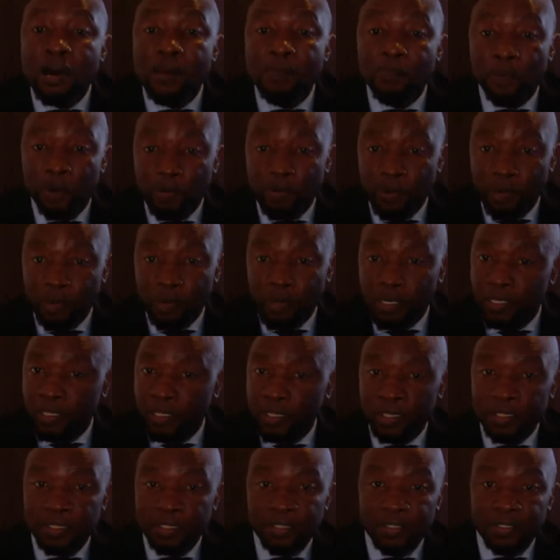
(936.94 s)
probably
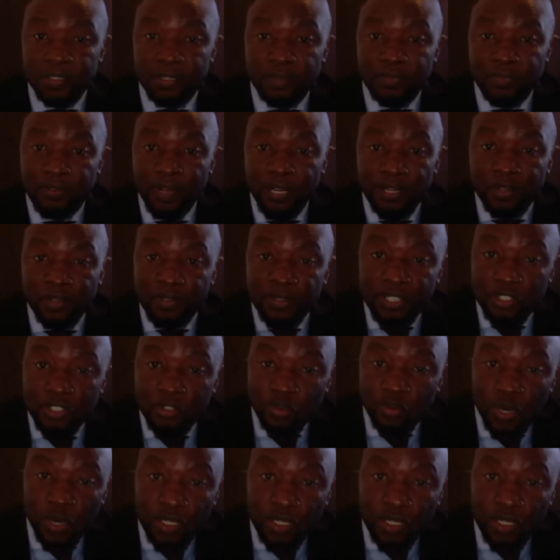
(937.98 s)
that is a flight risk.